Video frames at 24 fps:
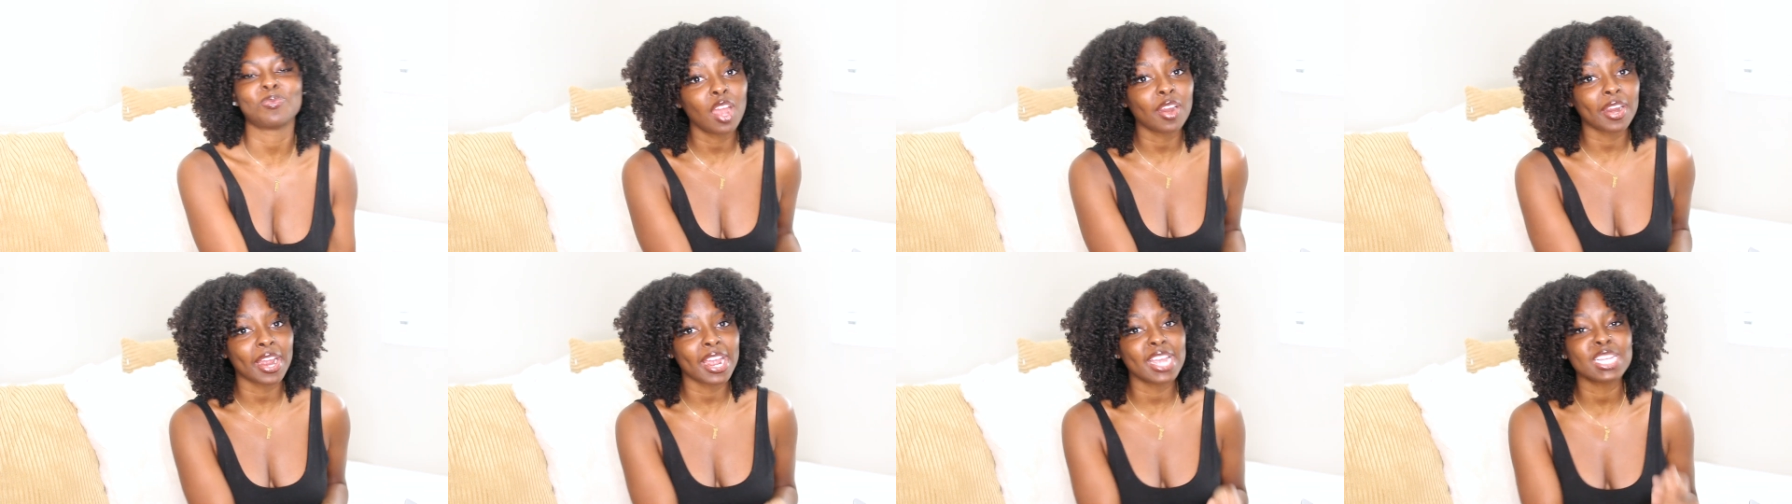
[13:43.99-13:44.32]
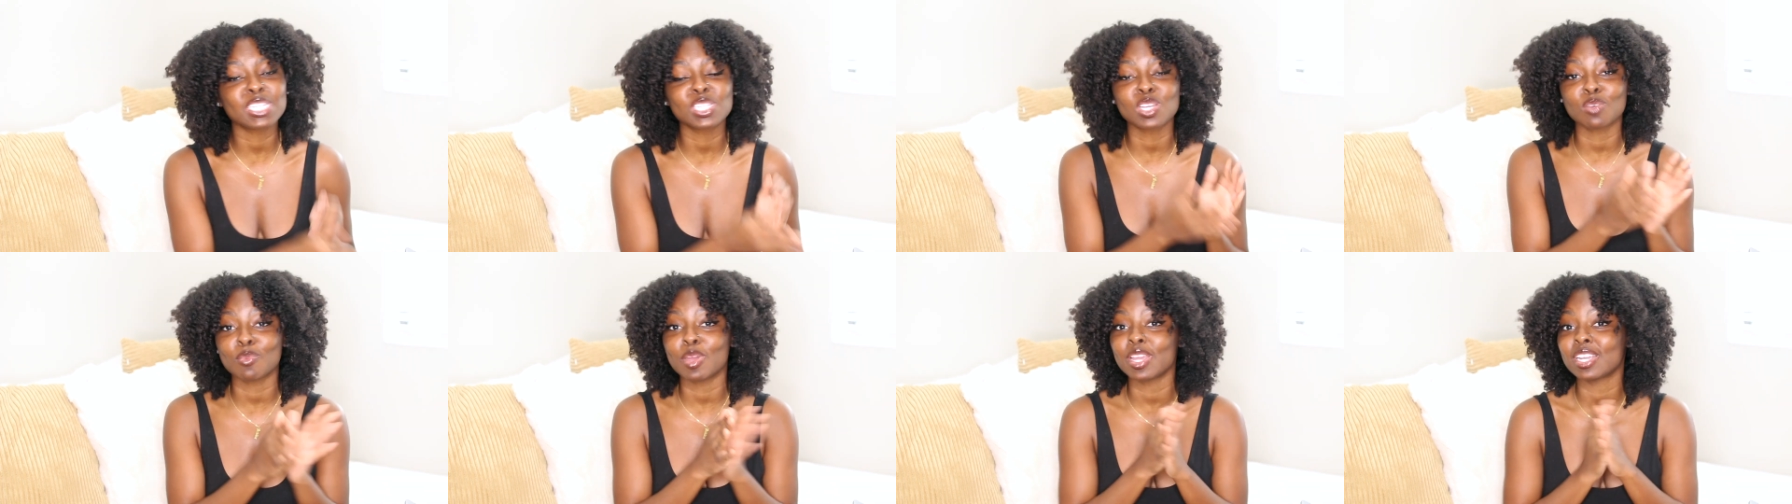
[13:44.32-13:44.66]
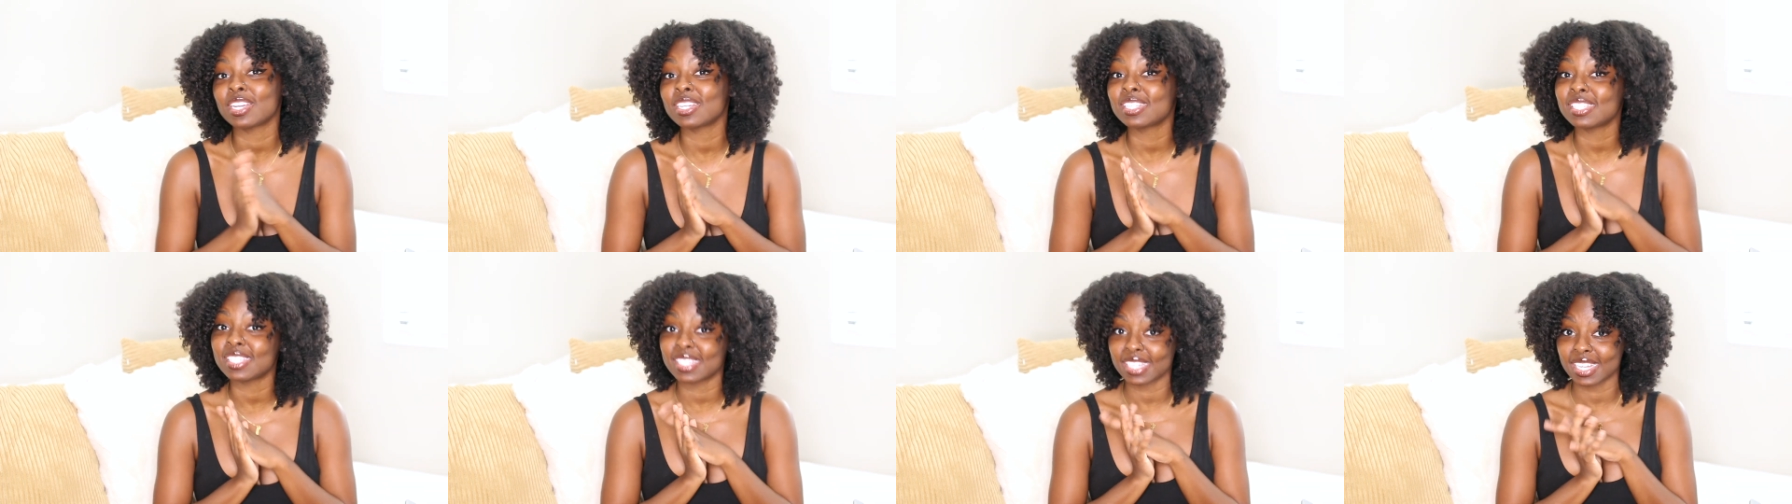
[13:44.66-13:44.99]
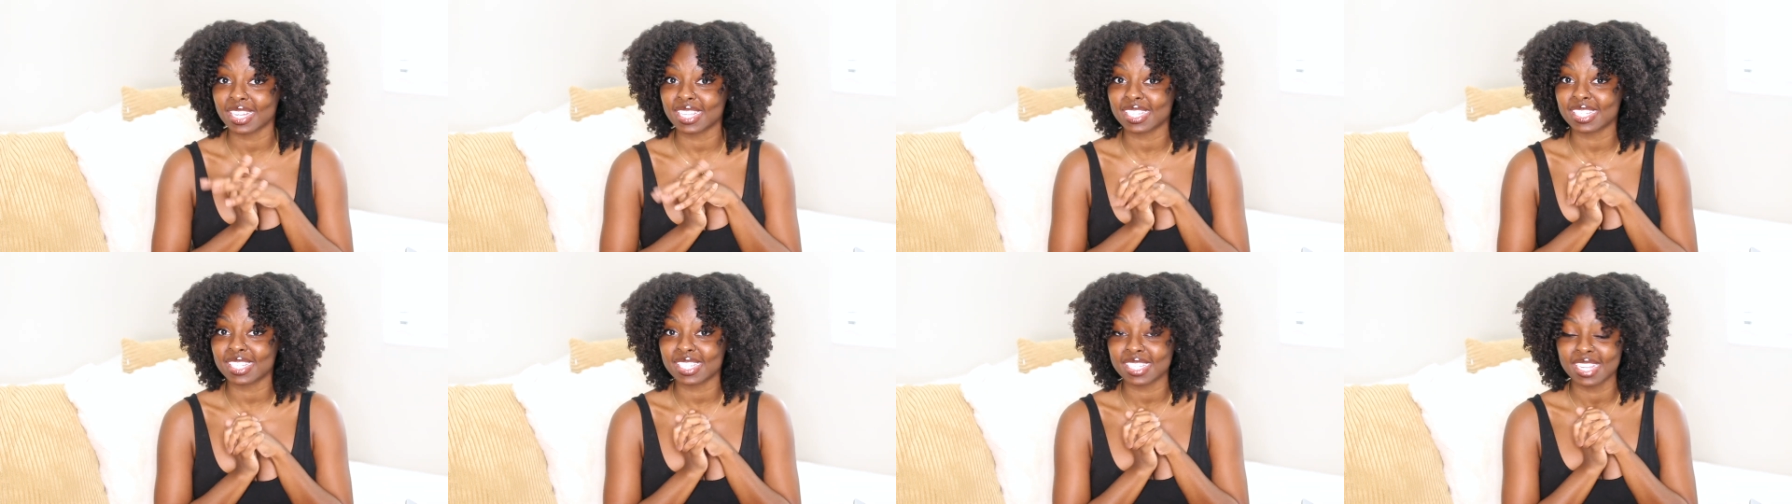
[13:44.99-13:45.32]
All right, so my good
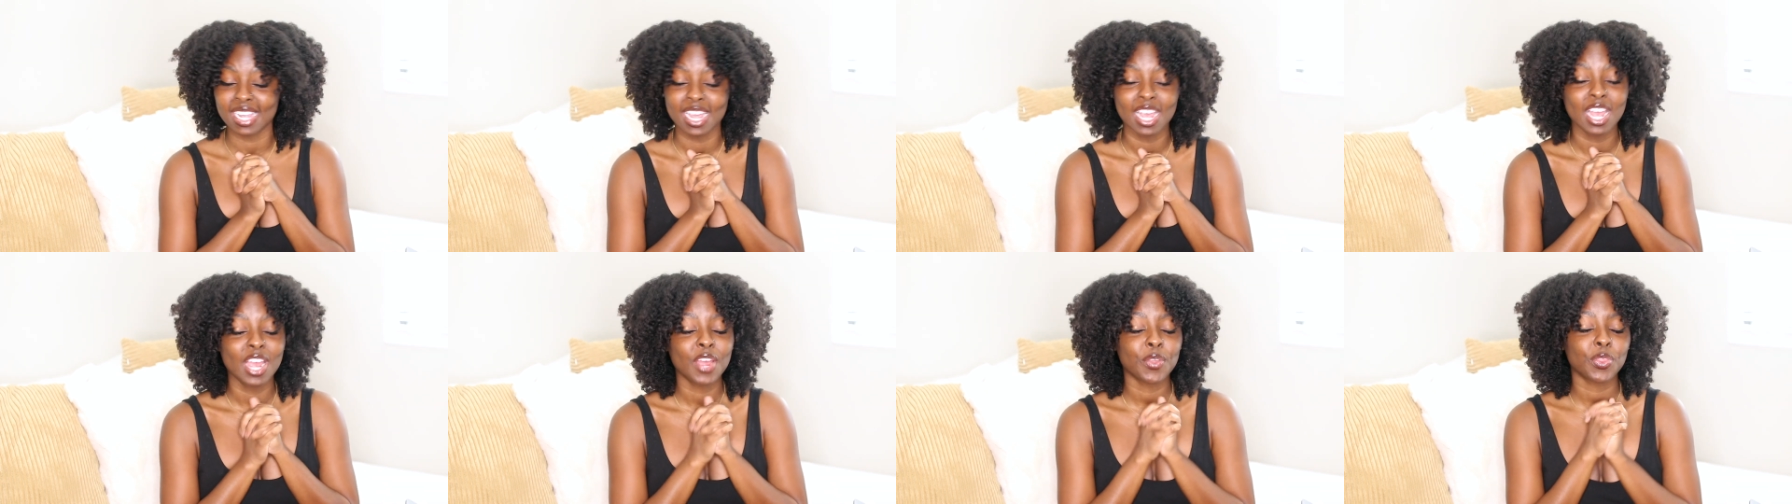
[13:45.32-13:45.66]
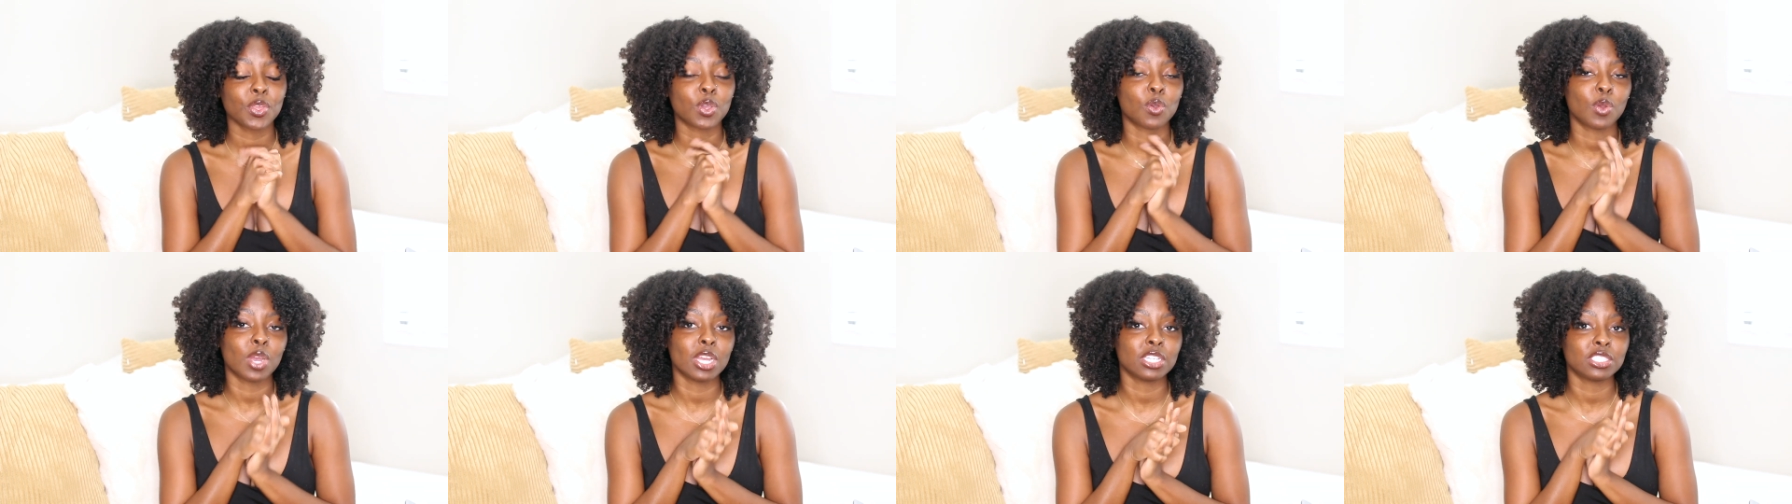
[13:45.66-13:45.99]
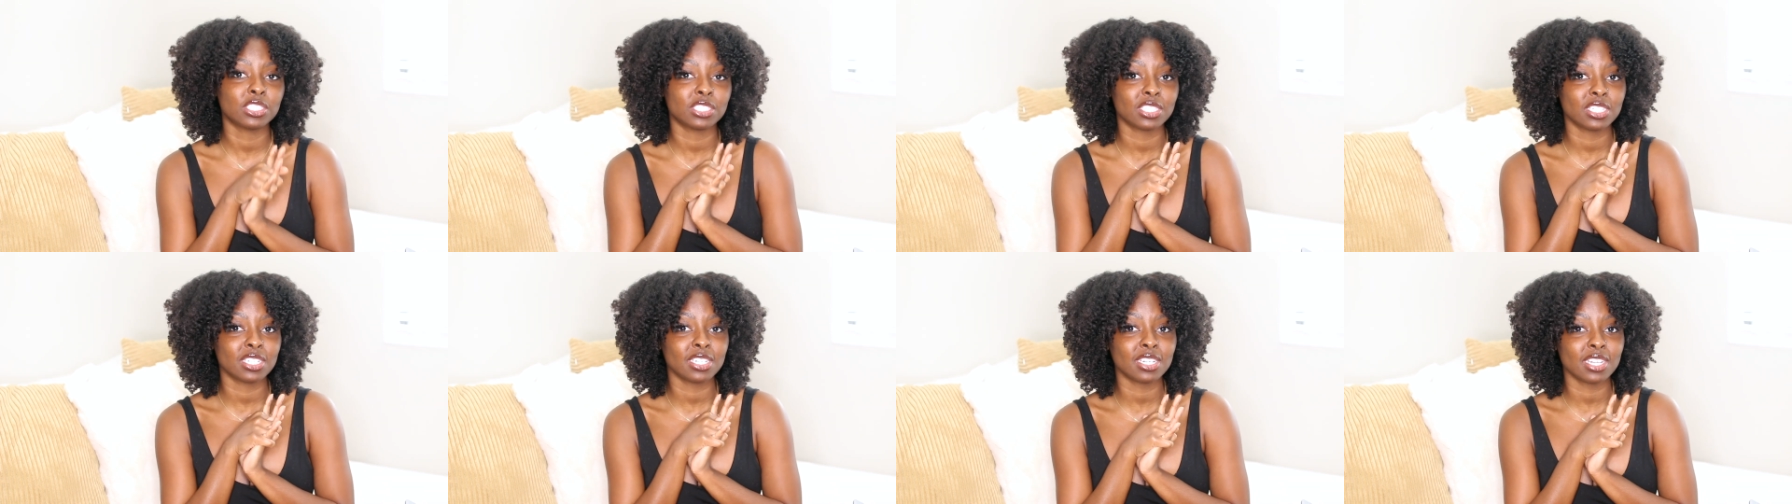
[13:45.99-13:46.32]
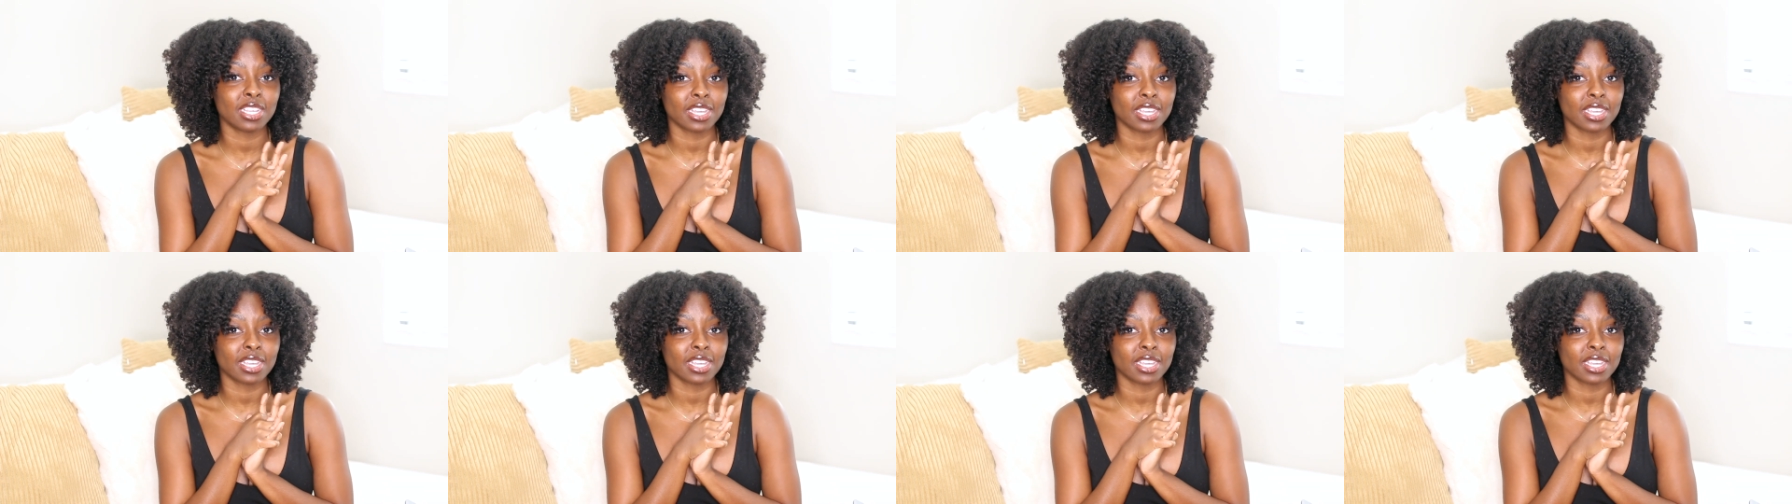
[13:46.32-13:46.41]
sis, the question